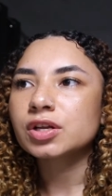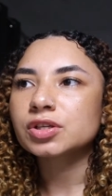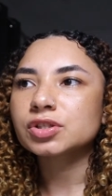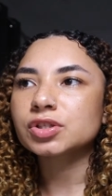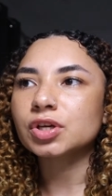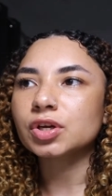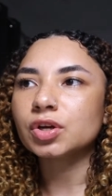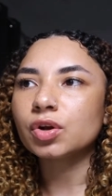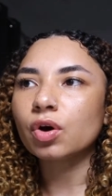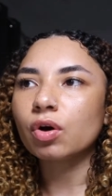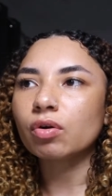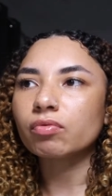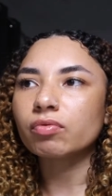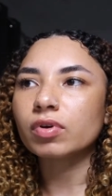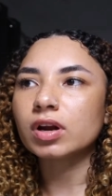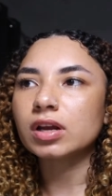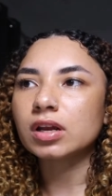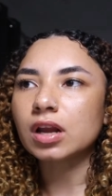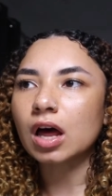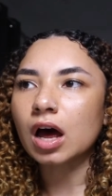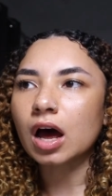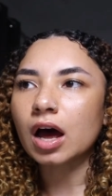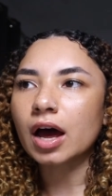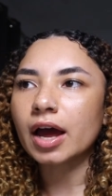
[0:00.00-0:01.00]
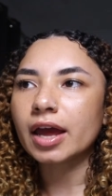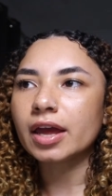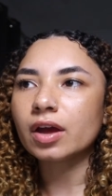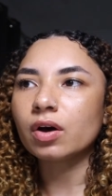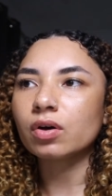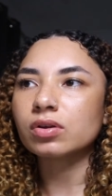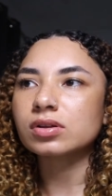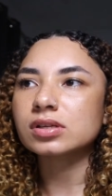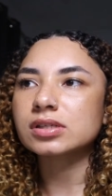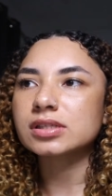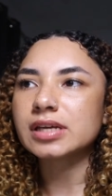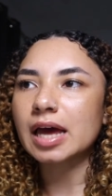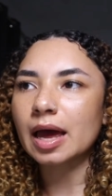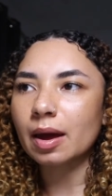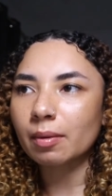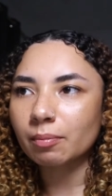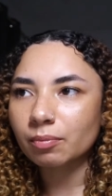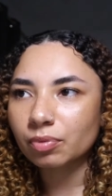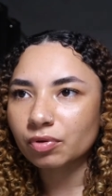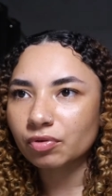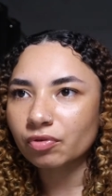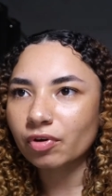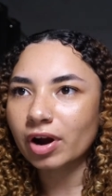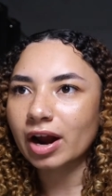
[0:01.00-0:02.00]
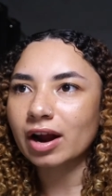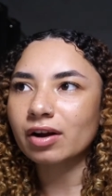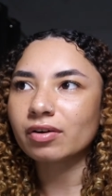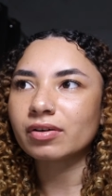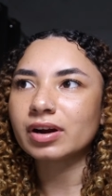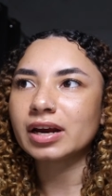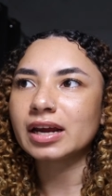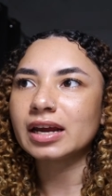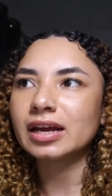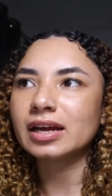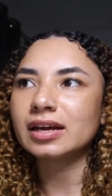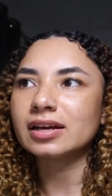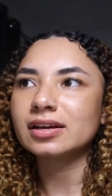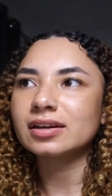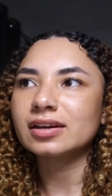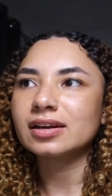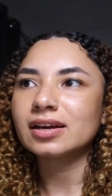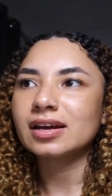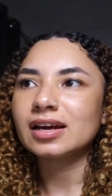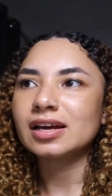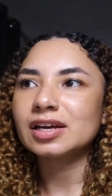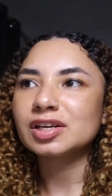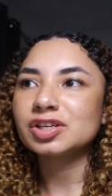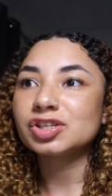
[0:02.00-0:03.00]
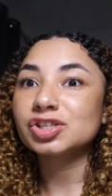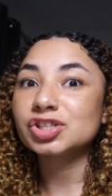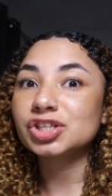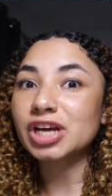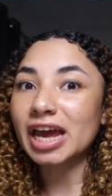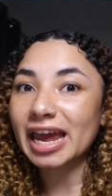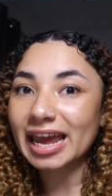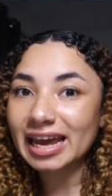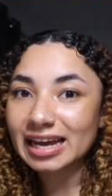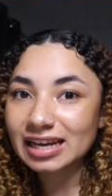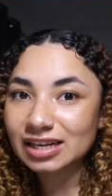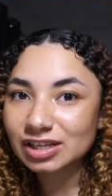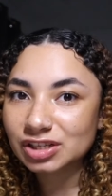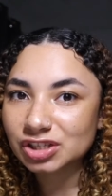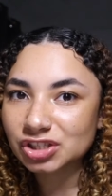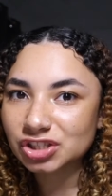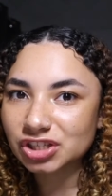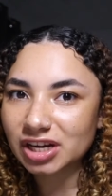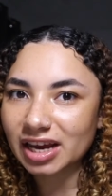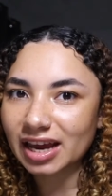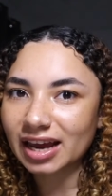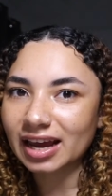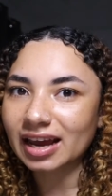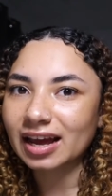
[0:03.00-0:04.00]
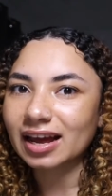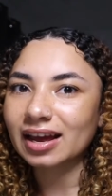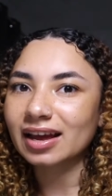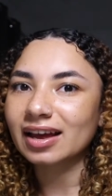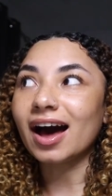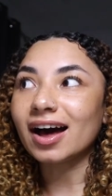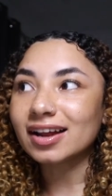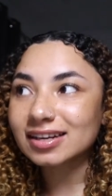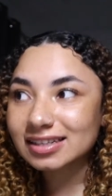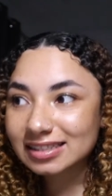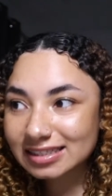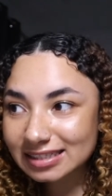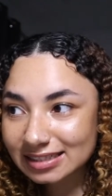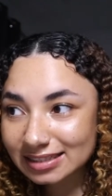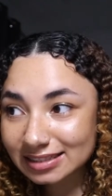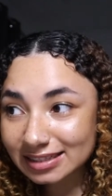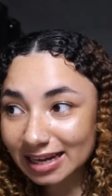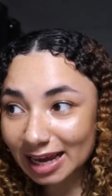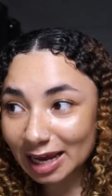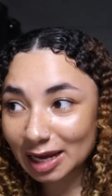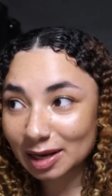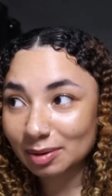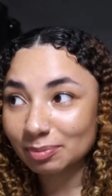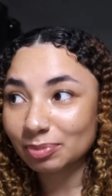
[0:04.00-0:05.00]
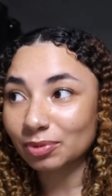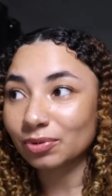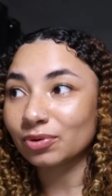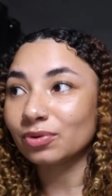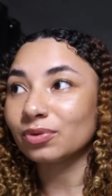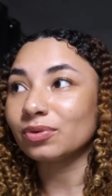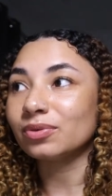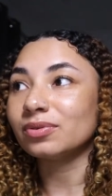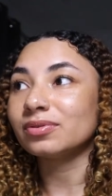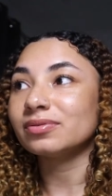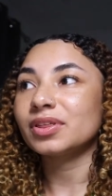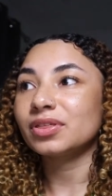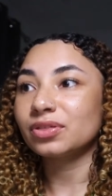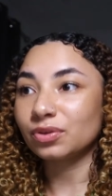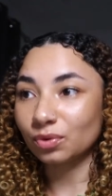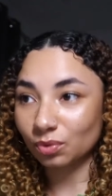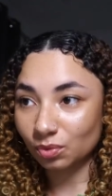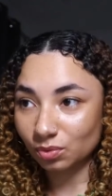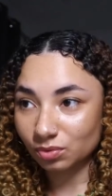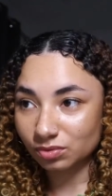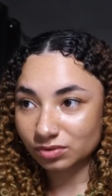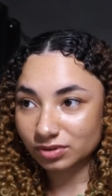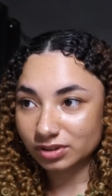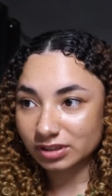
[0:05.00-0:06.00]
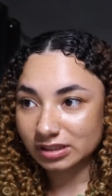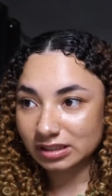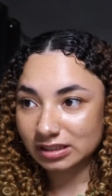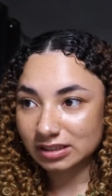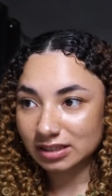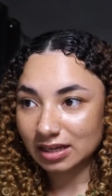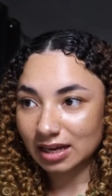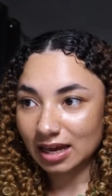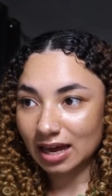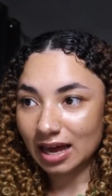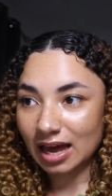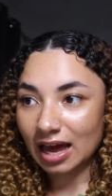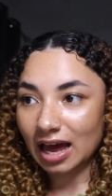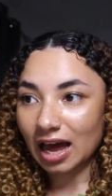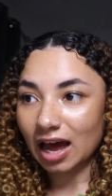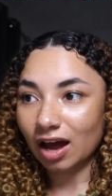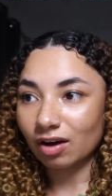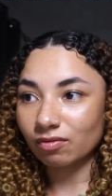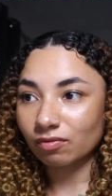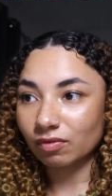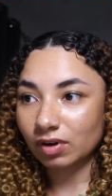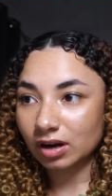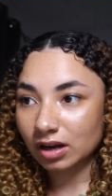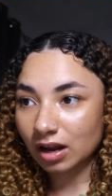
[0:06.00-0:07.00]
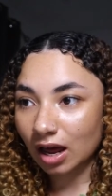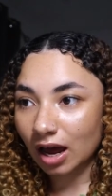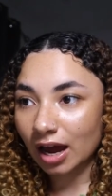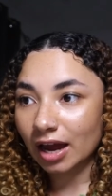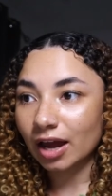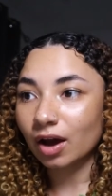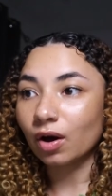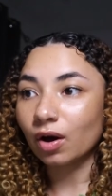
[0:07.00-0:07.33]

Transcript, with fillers: to not rely on temporary changing, unstable thoughts and rely